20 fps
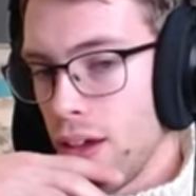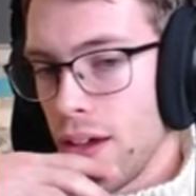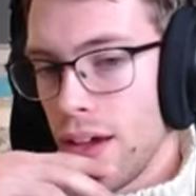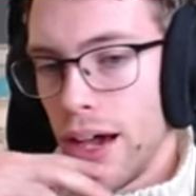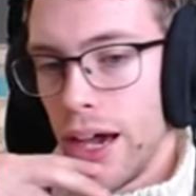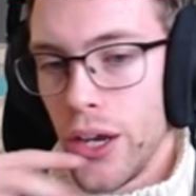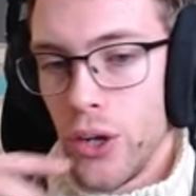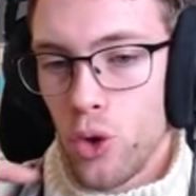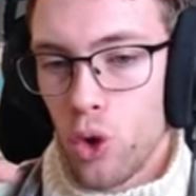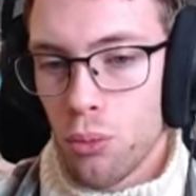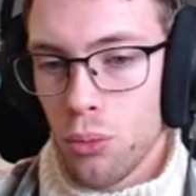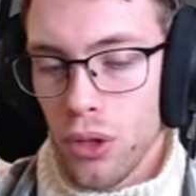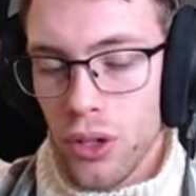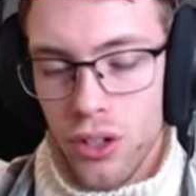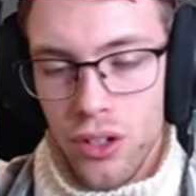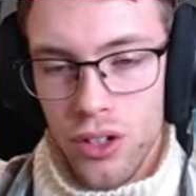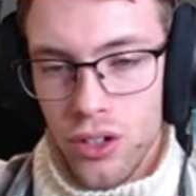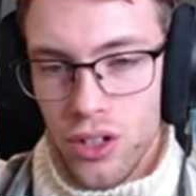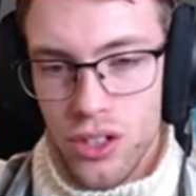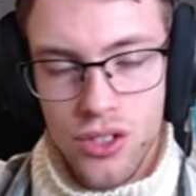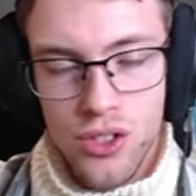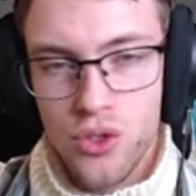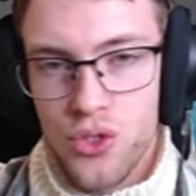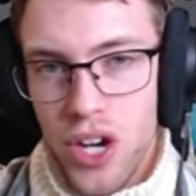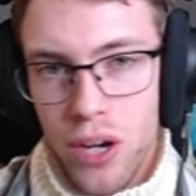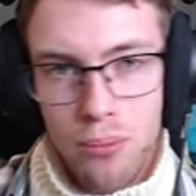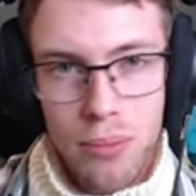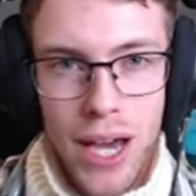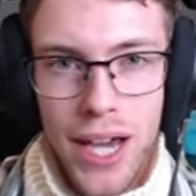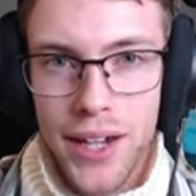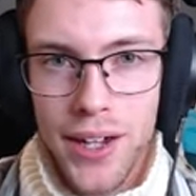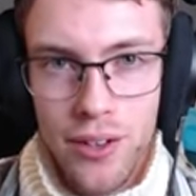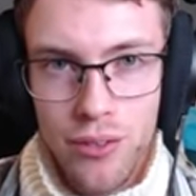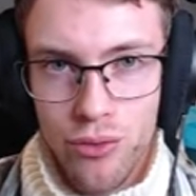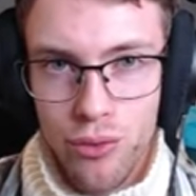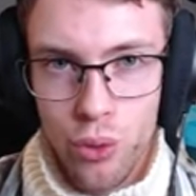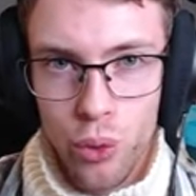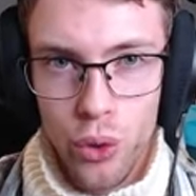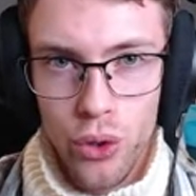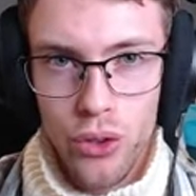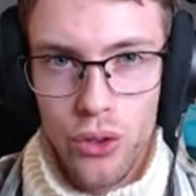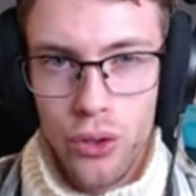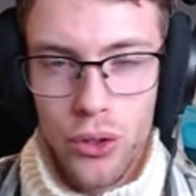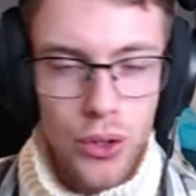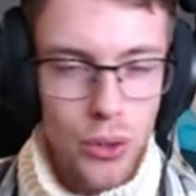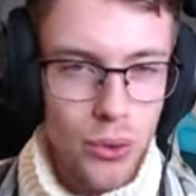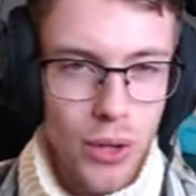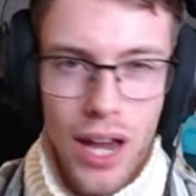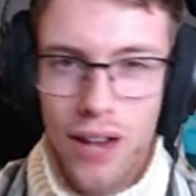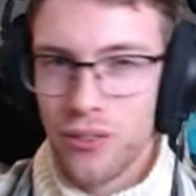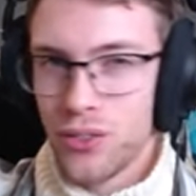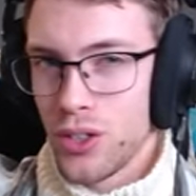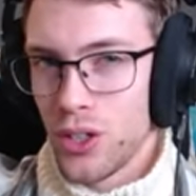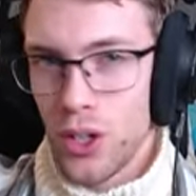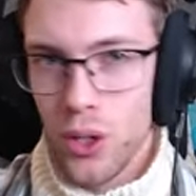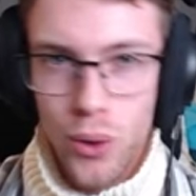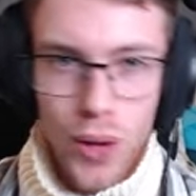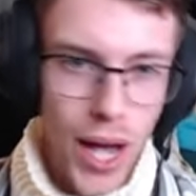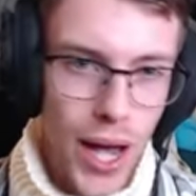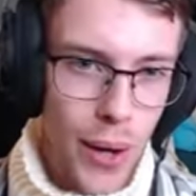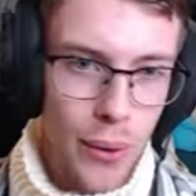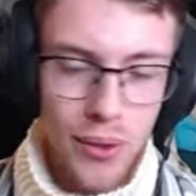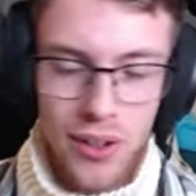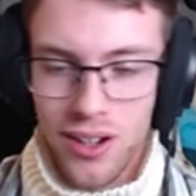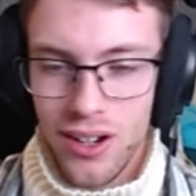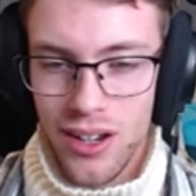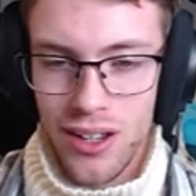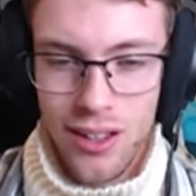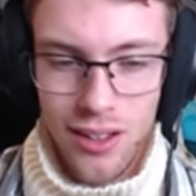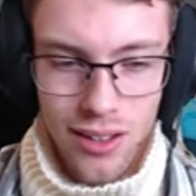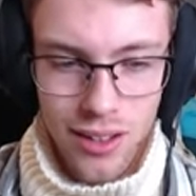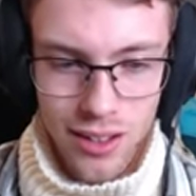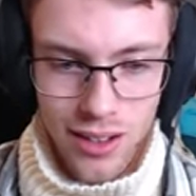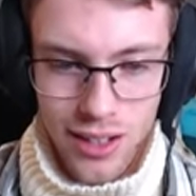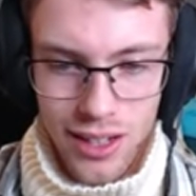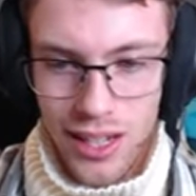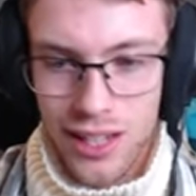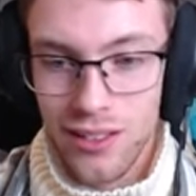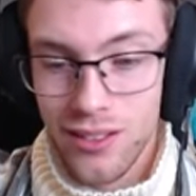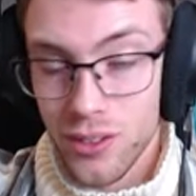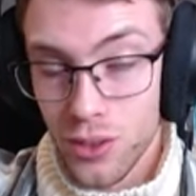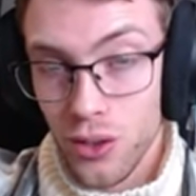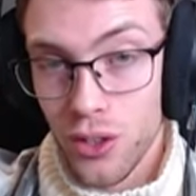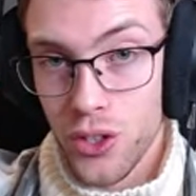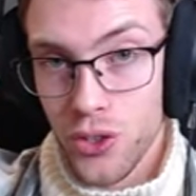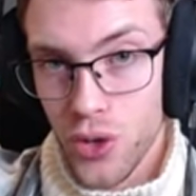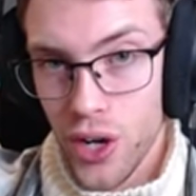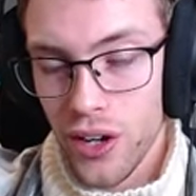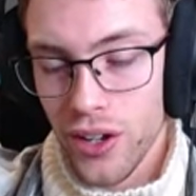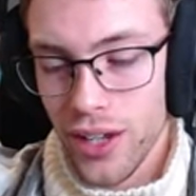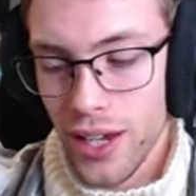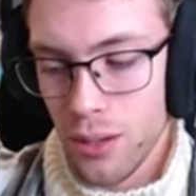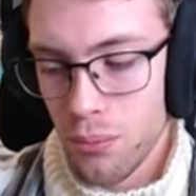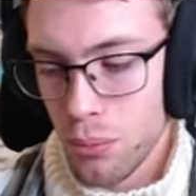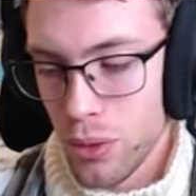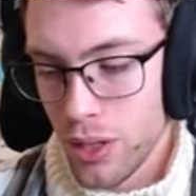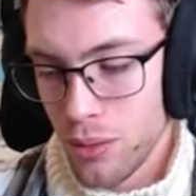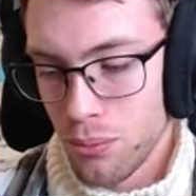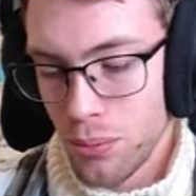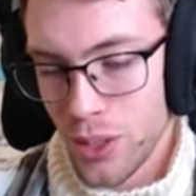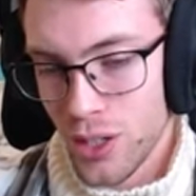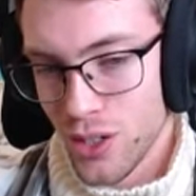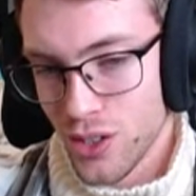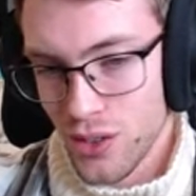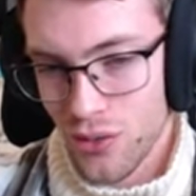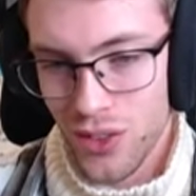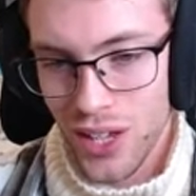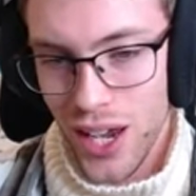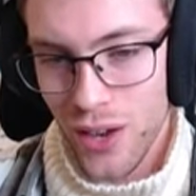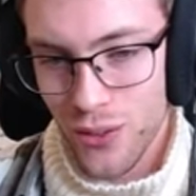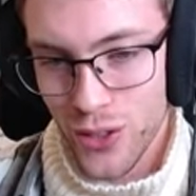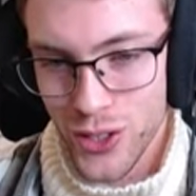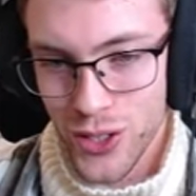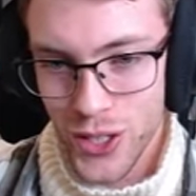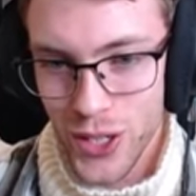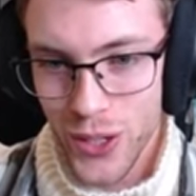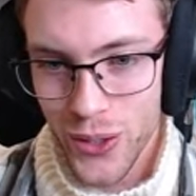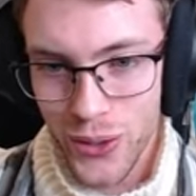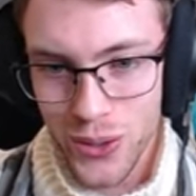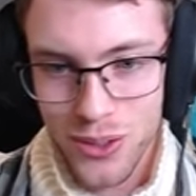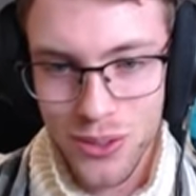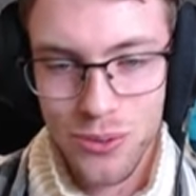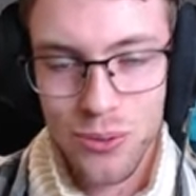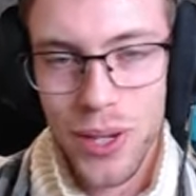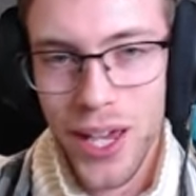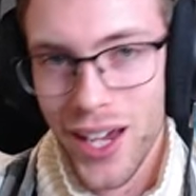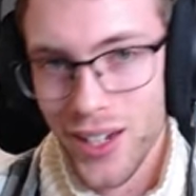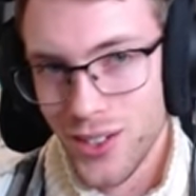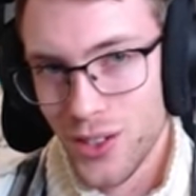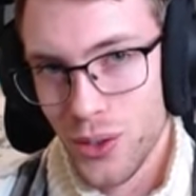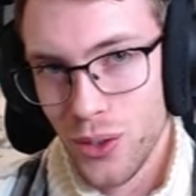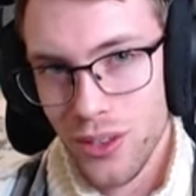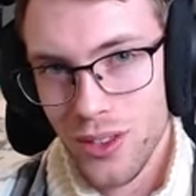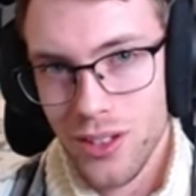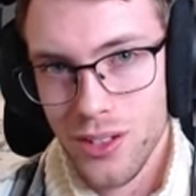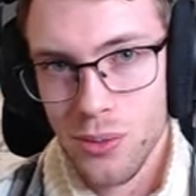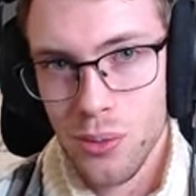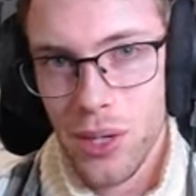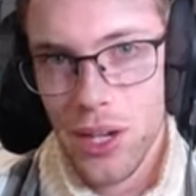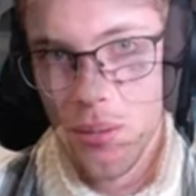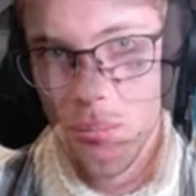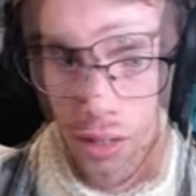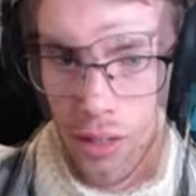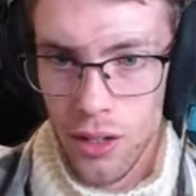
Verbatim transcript: Uh, normally you can just trade back and forth. You don't have to go out and uh, into the trade again, but because of the Everstone, we had to do it this way.